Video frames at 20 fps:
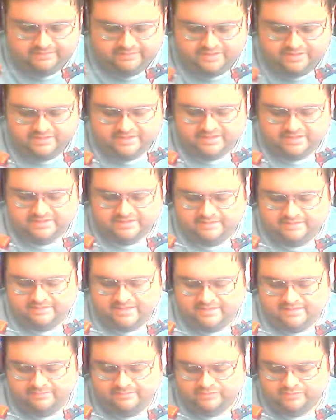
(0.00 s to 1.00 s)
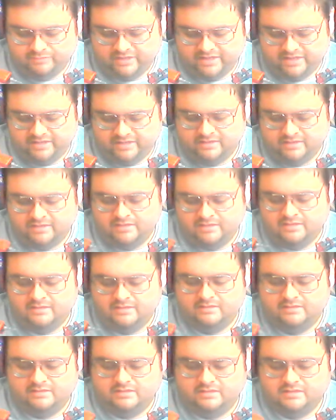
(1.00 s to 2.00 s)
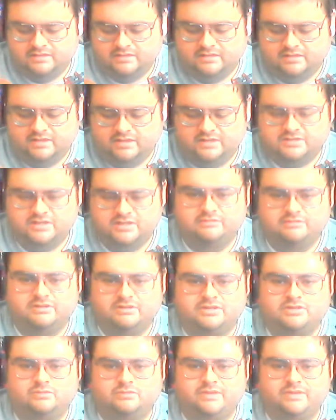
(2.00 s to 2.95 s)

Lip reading: the exact same name is when Generation